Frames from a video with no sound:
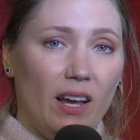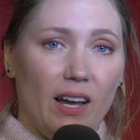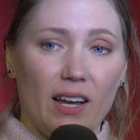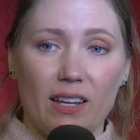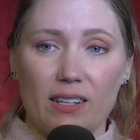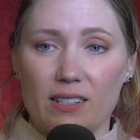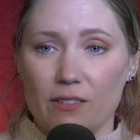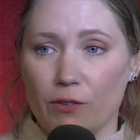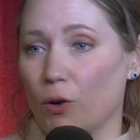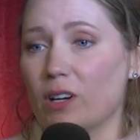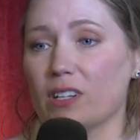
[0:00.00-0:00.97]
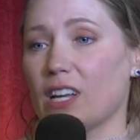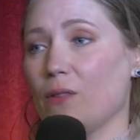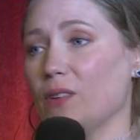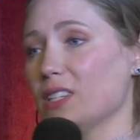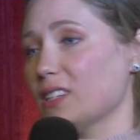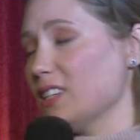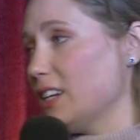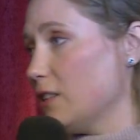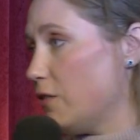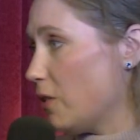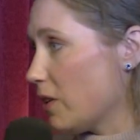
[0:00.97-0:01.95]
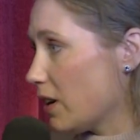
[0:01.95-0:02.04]
And of course, I was excited
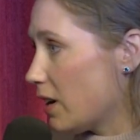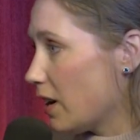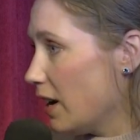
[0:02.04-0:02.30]
for her.